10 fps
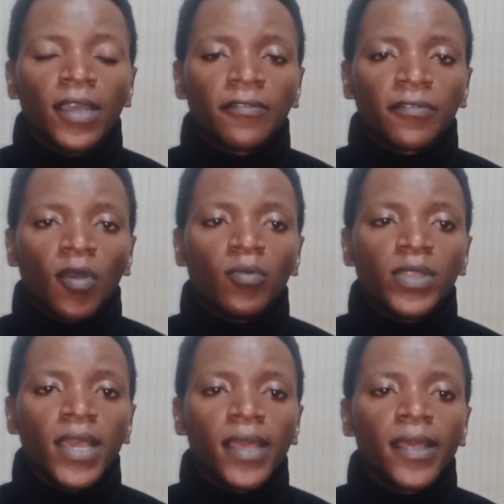from
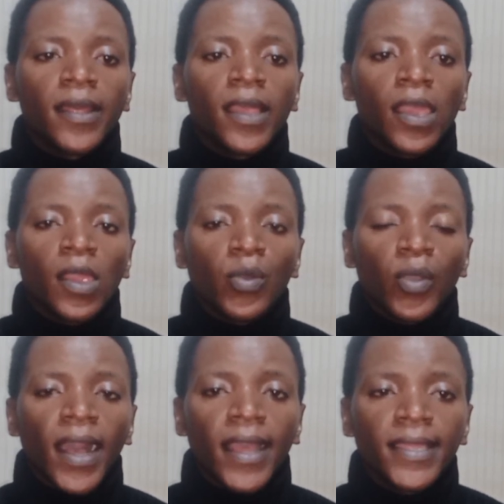there you
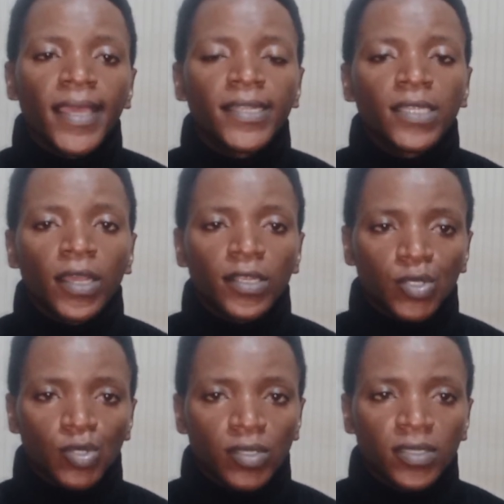can get
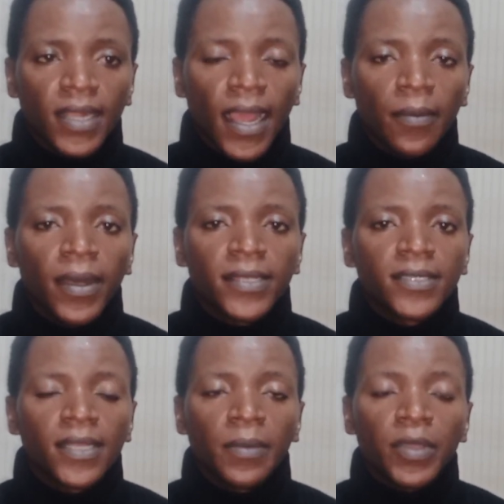subscribers
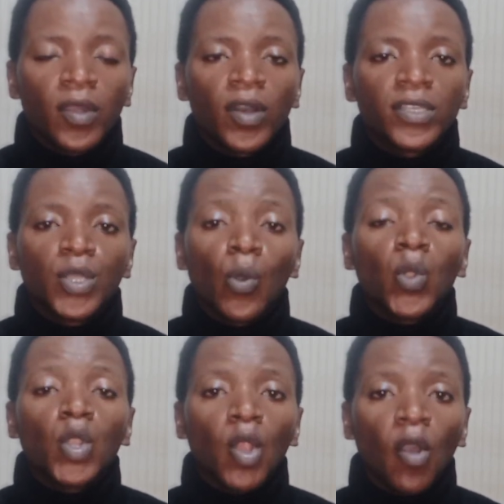because they will
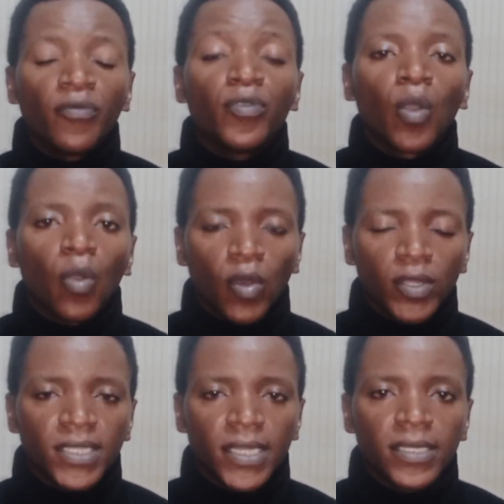love your
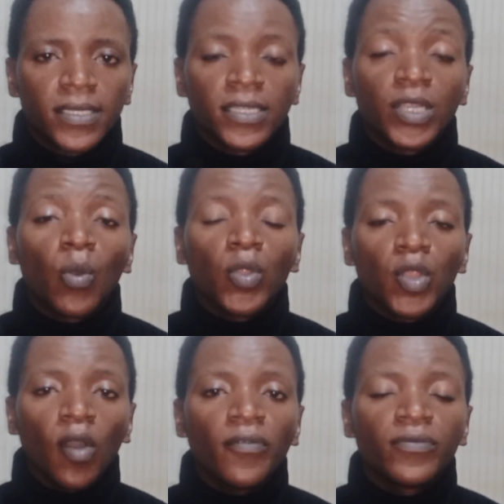content. They will
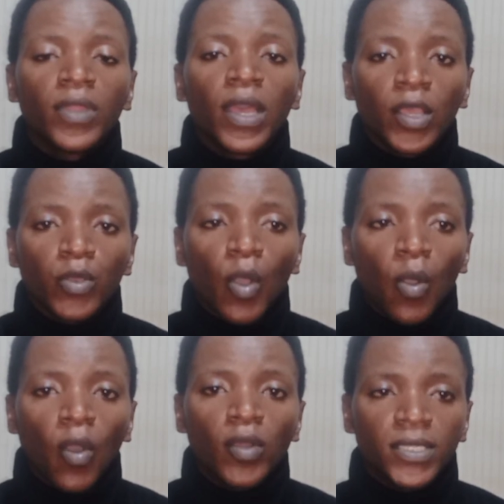love your
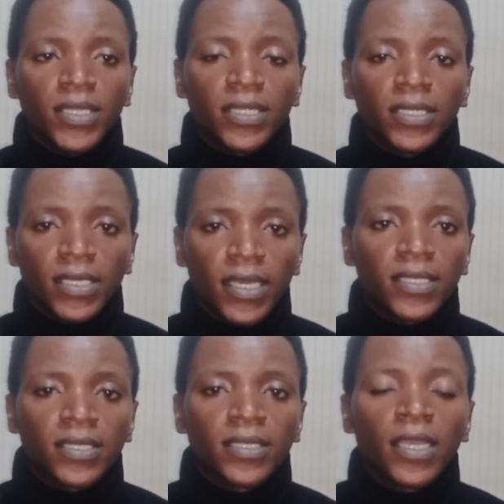content.
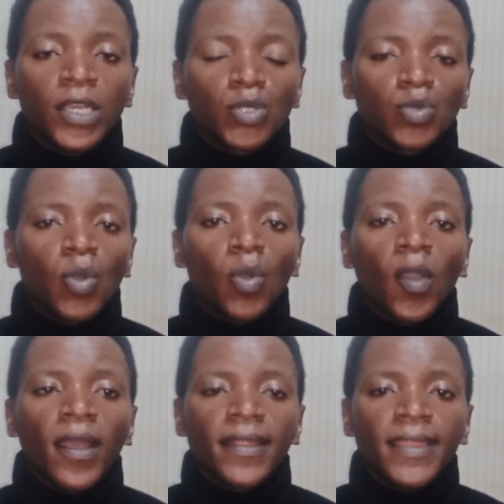Yes, so
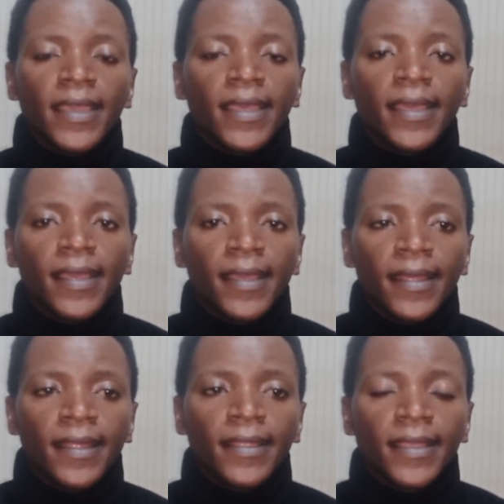the
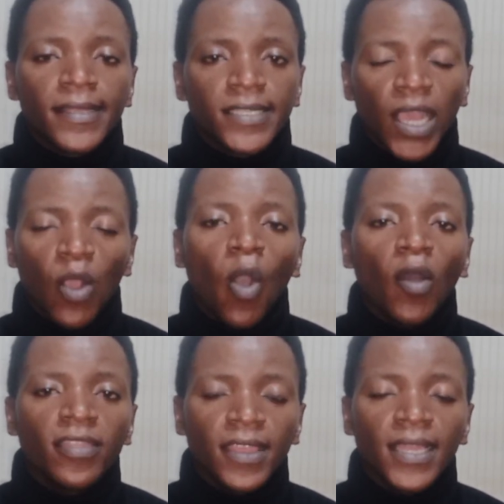
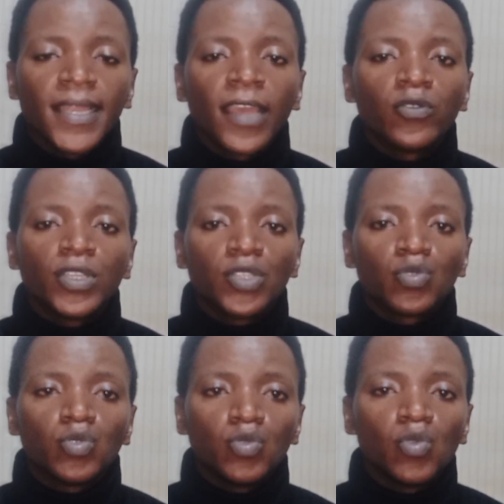second thing that you need
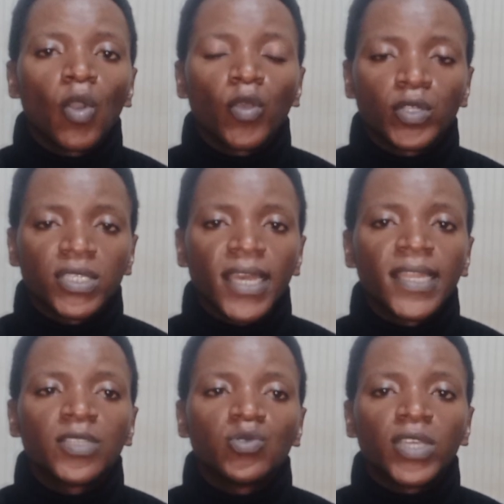to do on your
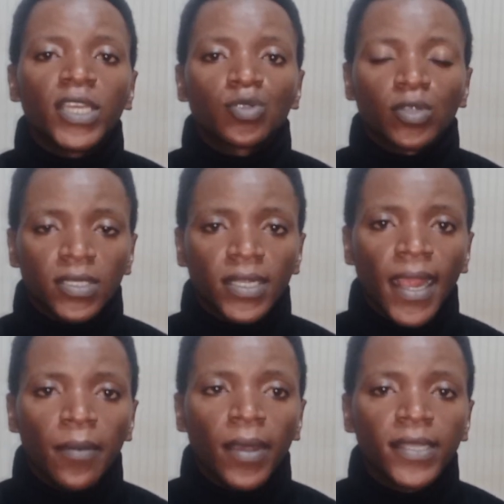channel to get
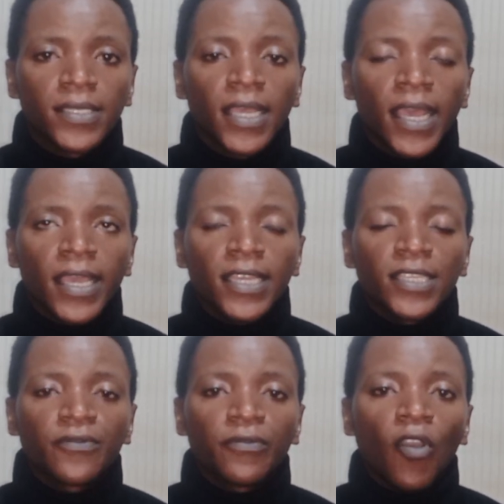subscribers is
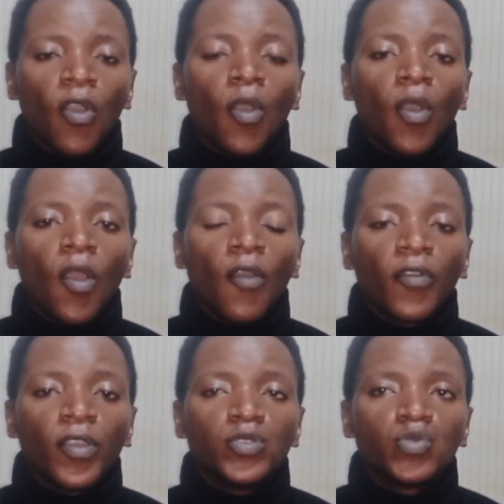for
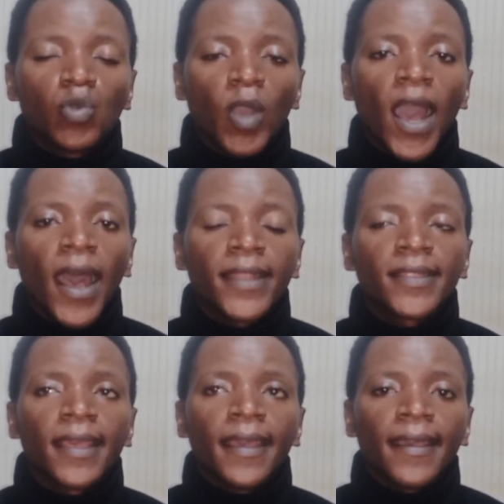you to add
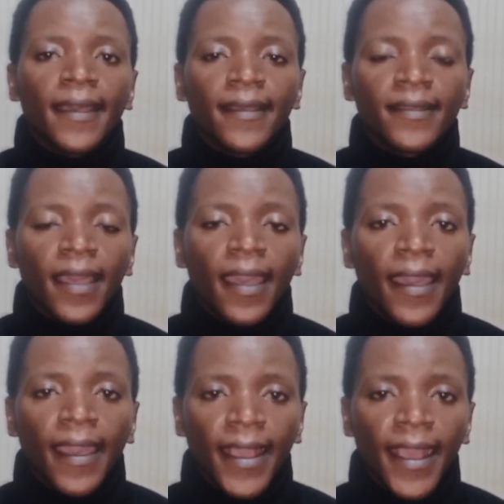
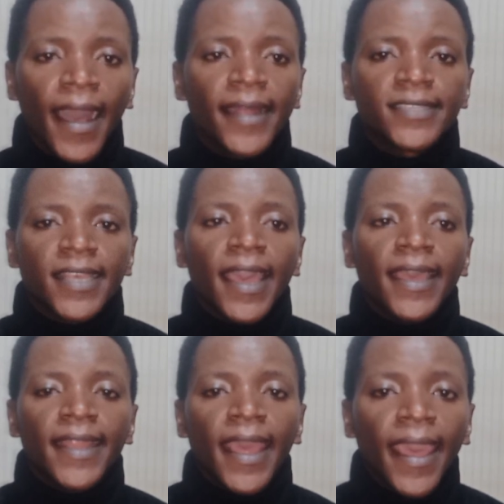cards
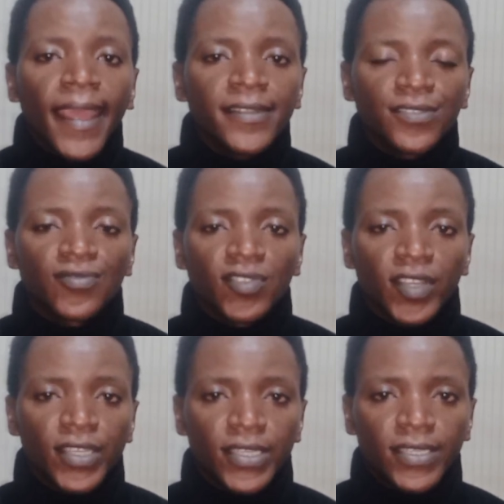and end
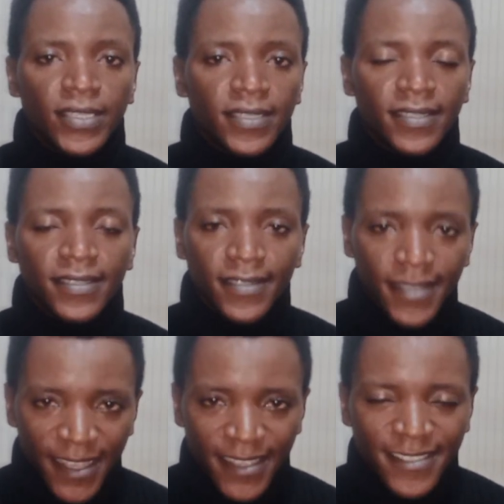screen.
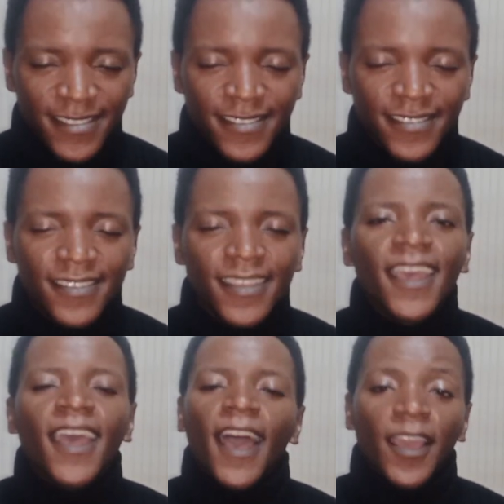Yes,
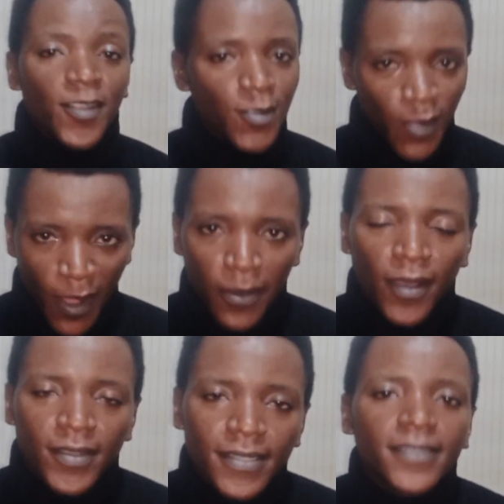I don't know
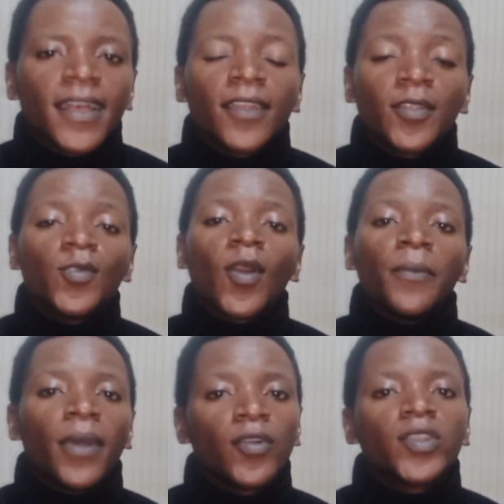about this. I don't know
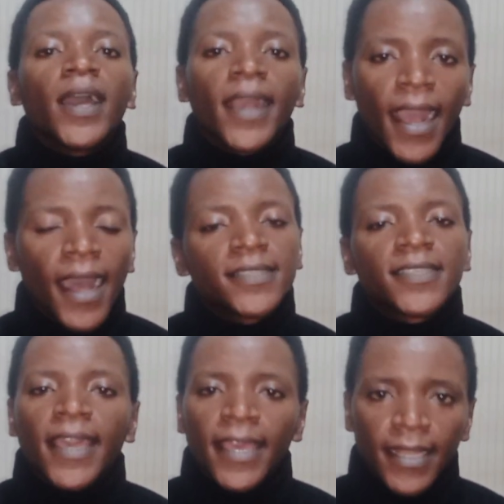about cards
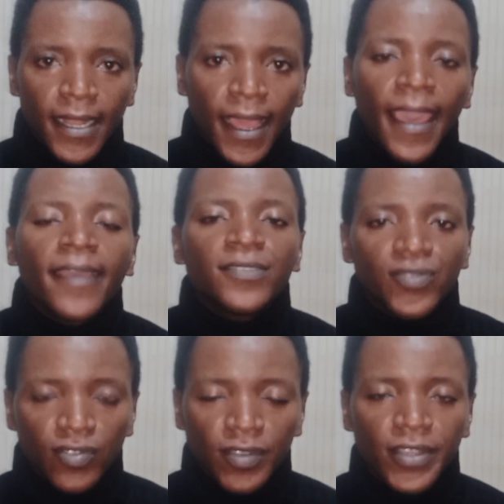and end
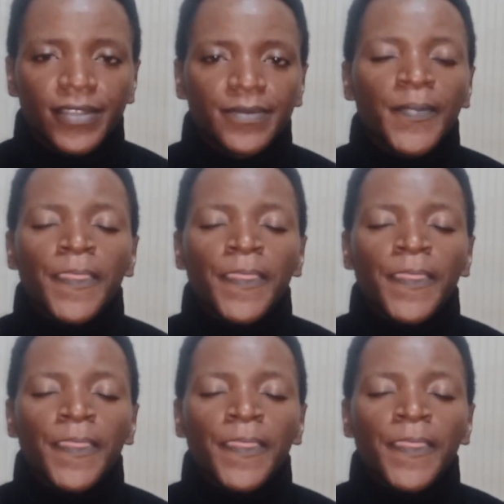screen.